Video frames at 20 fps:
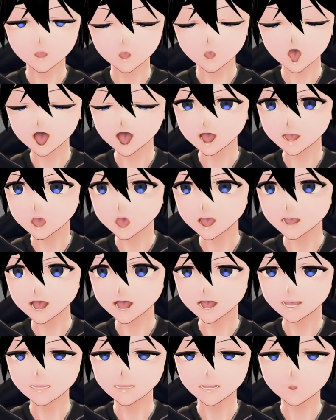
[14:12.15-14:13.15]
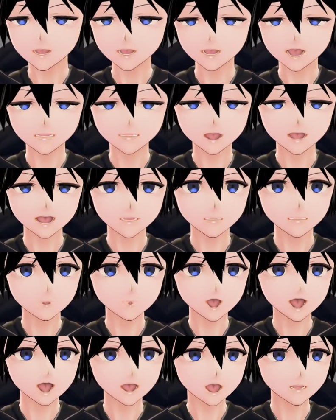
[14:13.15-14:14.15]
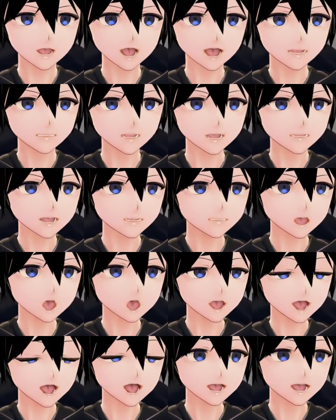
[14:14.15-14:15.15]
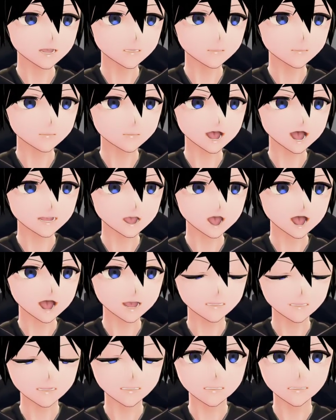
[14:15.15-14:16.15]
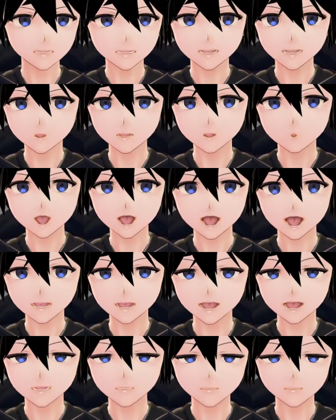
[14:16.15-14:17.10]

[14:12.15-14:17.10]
I'm not going to go through this because, well, as you just saw, my expressions don't work.